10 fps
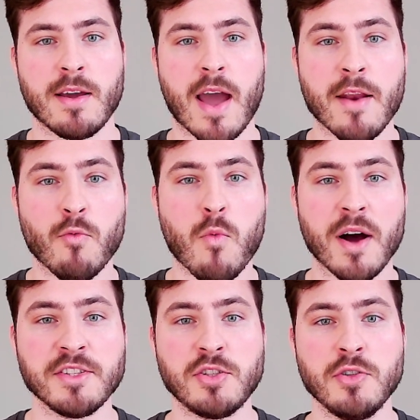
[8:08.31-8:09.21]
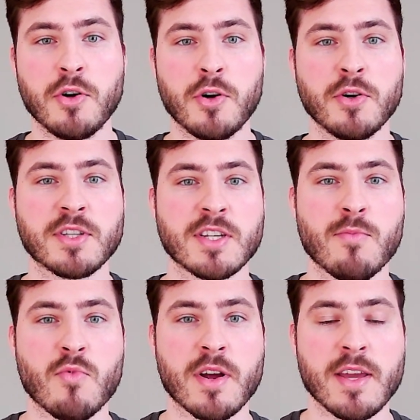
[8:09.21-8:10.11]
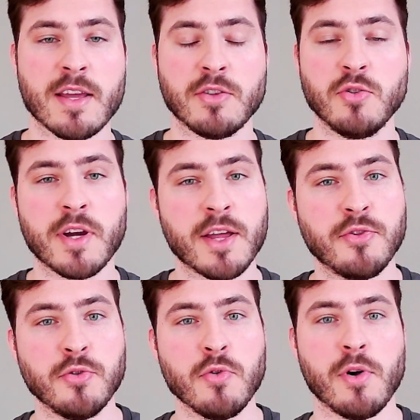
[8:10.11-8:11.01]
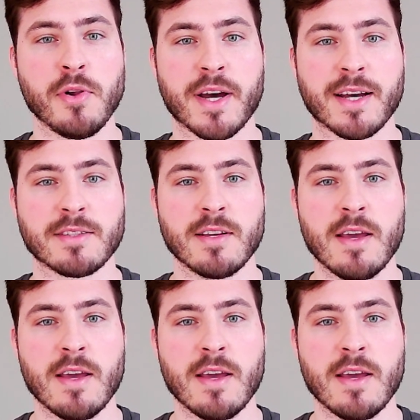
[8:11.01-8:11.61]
And once you hook someone in, you can do all that.